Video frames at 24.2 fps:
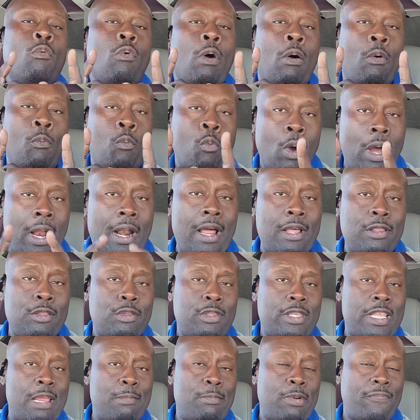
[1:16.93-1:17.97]
One other
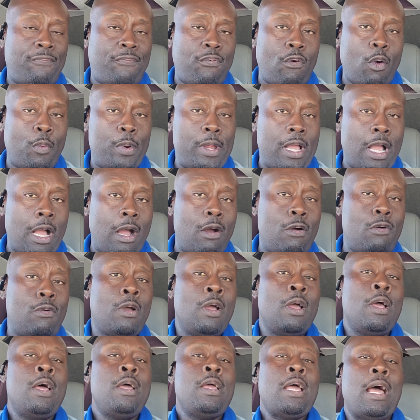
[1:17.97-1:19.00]
thing before we go,
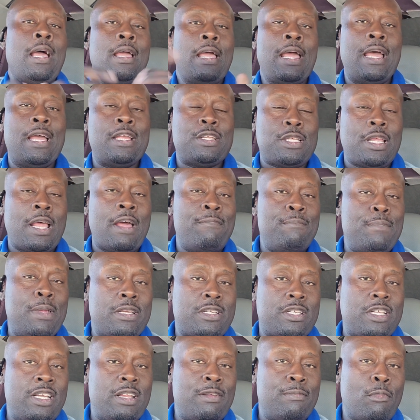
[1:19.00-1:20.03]
as I've
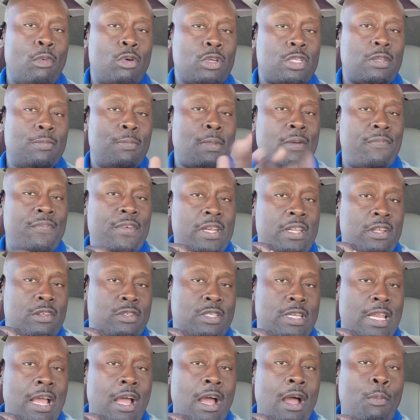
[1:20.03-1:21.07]
mentioned in most of my videos
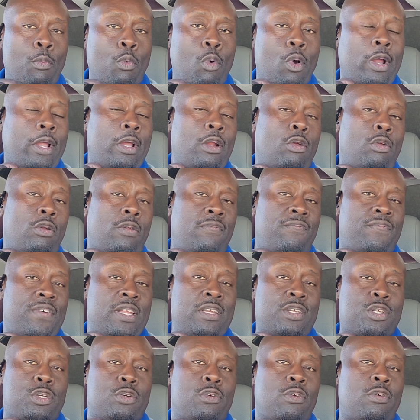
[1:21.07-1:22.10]
now, I'm working on a
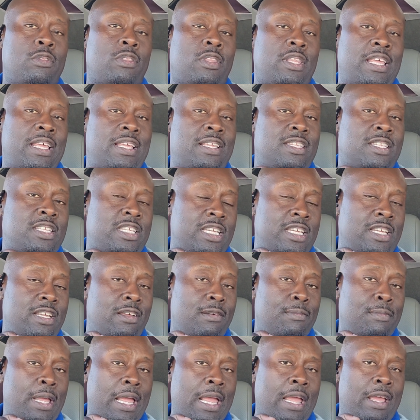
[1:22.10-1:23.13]
venture, the
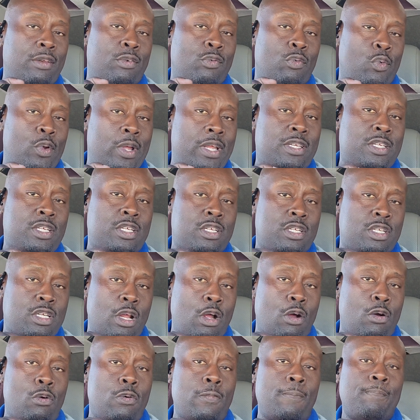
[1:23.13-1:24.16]
Tim and Rich
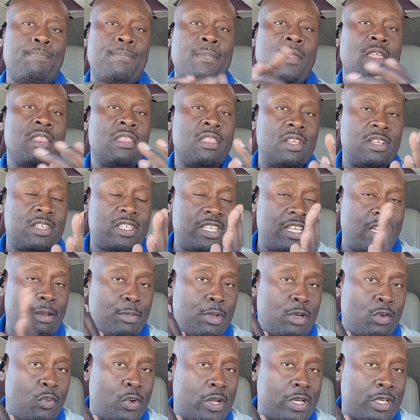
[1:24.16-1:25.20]
Show. The Tim
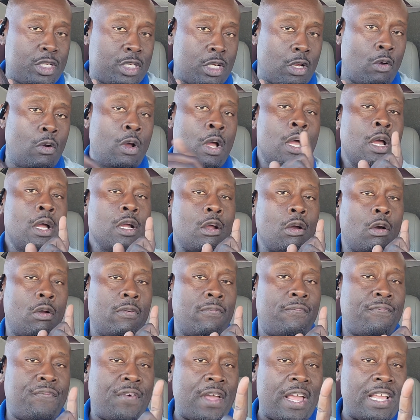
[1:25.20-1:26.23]
and Rich Show. Go to
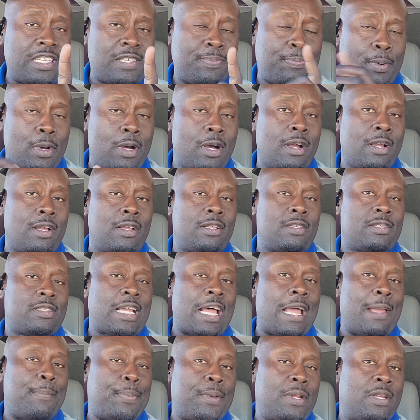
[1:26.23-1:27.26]
Facebook,
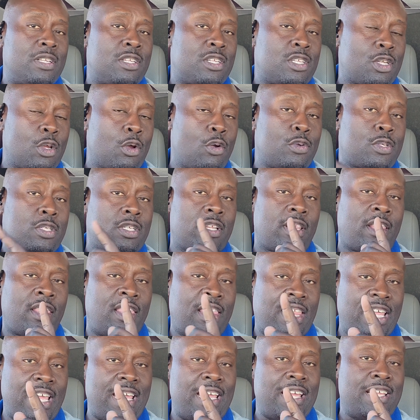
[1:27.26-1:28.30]
type in a search,
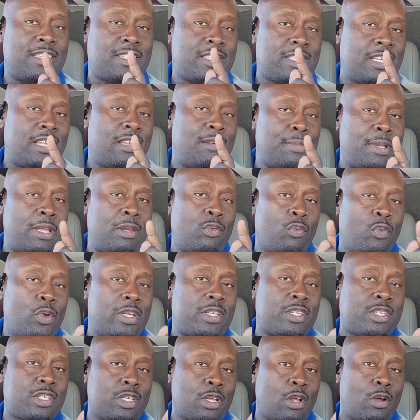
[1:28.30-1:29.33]
The Tim and Rich
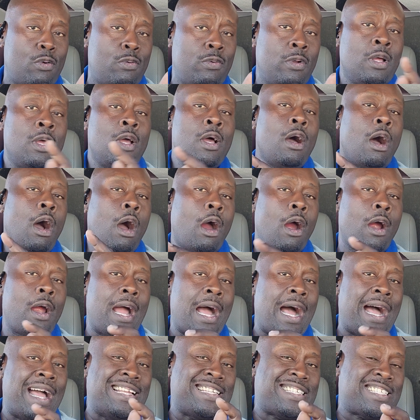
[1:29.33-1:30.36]
Show,
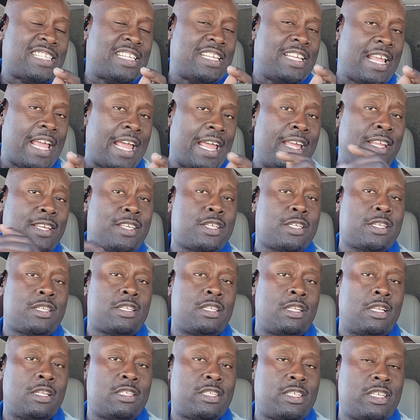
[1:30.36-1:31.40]
R-I-C-H,
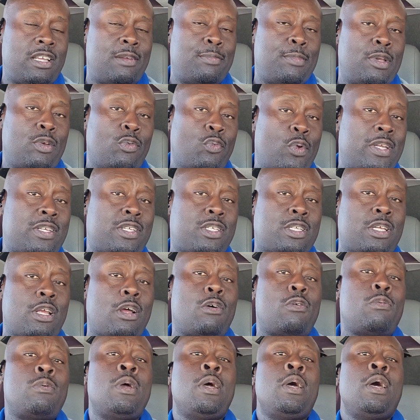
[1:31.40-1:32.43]
The Tim and Rich Show.